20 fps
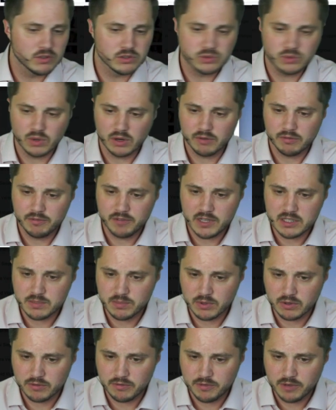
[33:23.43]
over to our
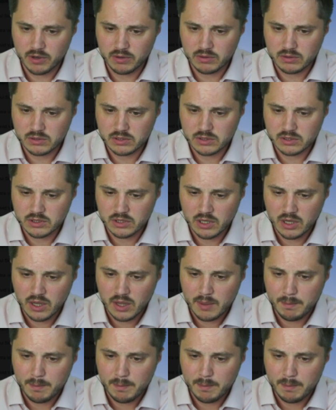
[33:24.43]
Facebook folks.